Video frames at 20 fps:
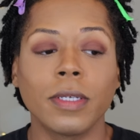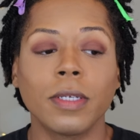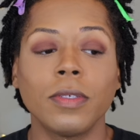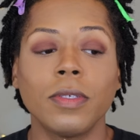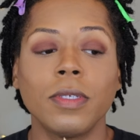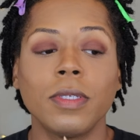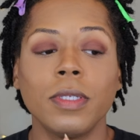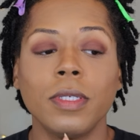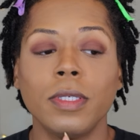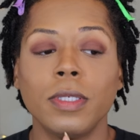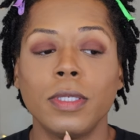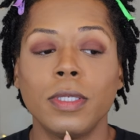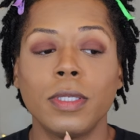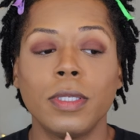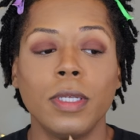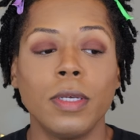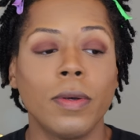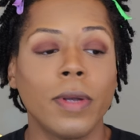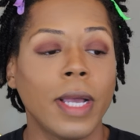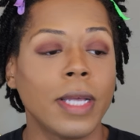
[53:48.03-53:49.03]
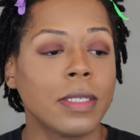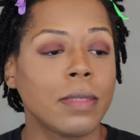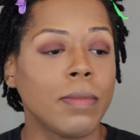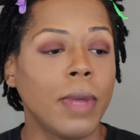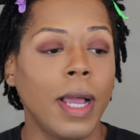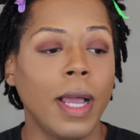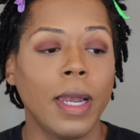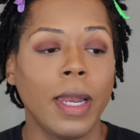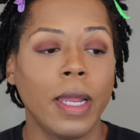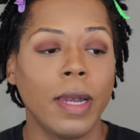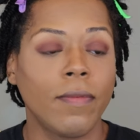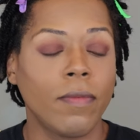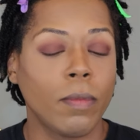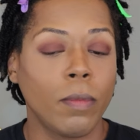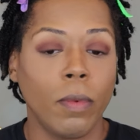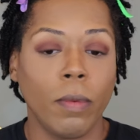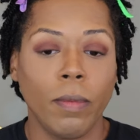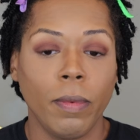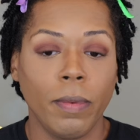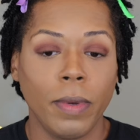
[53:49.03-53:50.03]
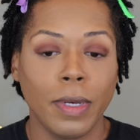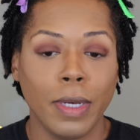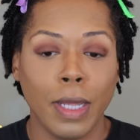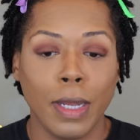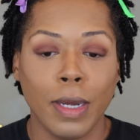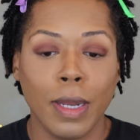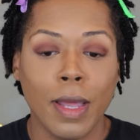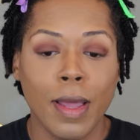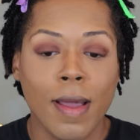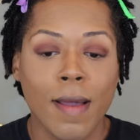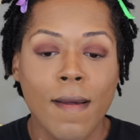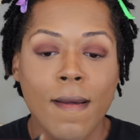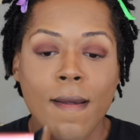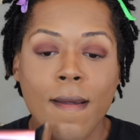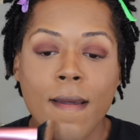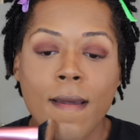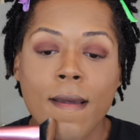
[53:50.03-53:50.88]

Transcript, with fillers: because you see she still got some highlight from when we put that down.